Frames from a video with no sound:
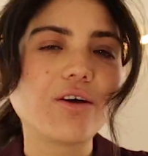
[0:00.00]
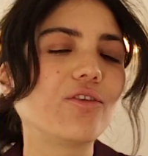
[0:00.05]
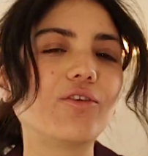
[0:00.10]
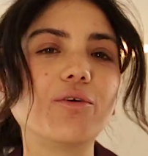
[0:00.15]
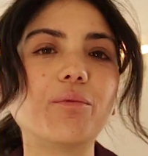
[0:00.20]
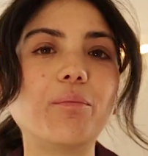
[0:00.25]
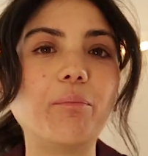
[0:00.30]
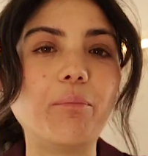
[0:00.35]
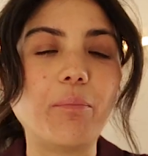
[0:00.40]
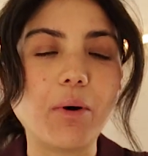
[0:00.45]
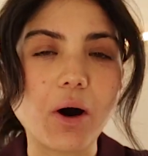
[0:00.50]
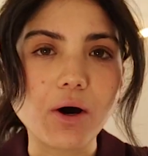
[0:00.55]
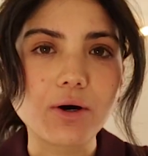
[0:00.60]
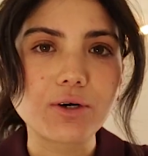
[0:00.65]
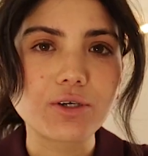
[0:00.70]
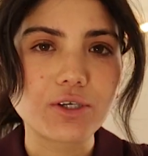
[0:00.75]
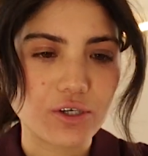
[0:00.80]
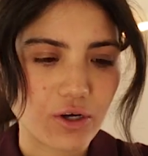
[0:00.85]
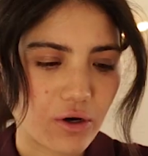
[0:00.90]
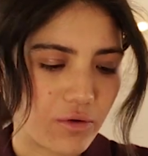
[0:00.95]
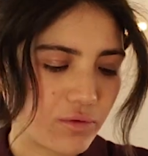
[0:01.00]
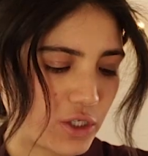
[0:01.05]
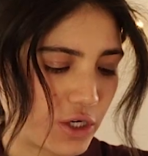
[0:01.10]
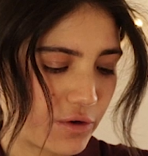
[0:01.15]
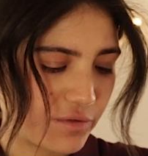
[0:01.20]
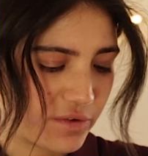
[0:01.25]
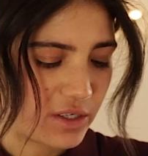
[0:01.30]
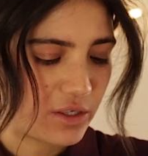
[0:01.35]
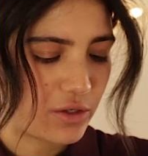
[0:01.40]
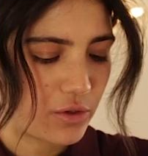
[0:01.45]
The box of
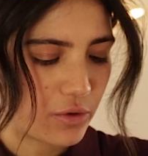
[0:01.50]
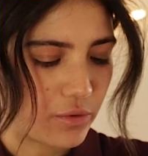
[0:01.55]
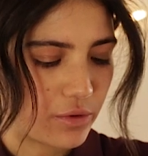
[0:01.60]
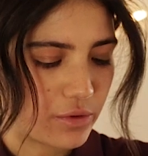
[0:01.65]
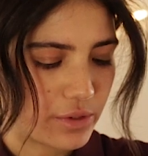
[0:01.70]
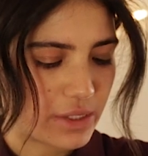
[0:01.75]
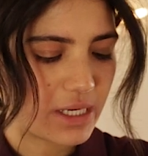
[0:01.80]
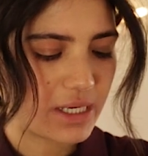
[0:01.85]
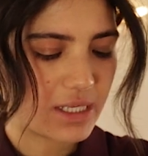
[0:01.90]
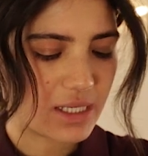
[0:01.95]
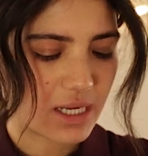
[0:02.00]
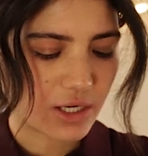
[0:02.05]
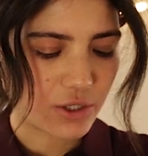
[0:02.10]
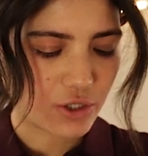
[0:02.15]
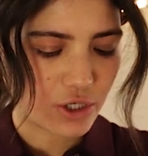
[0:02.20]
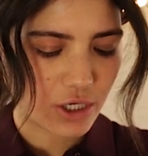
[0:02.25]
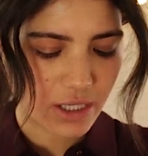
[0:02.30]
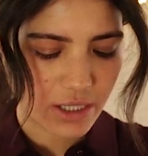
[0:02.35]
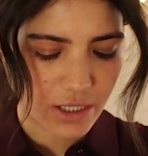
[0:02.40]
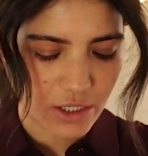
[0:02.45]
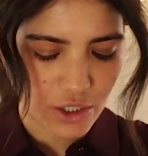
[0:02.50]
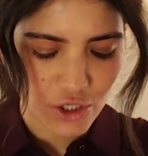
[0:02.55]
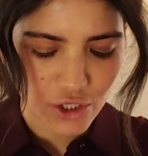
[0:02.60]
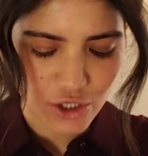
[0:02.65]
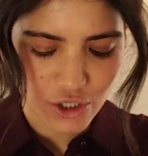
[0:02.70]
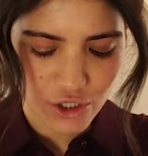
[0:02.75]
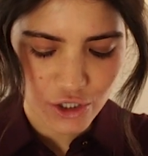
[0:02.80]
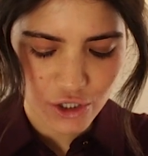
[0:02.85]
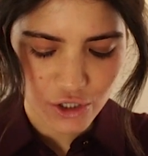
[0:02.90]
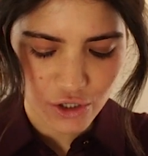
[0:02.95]
Gianvito Rossi is actually
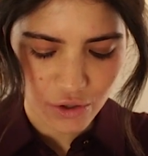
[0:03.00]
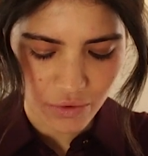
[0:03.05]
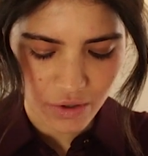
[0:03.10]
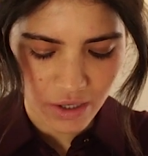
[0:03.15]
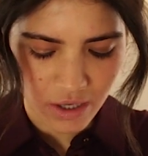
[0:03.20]
so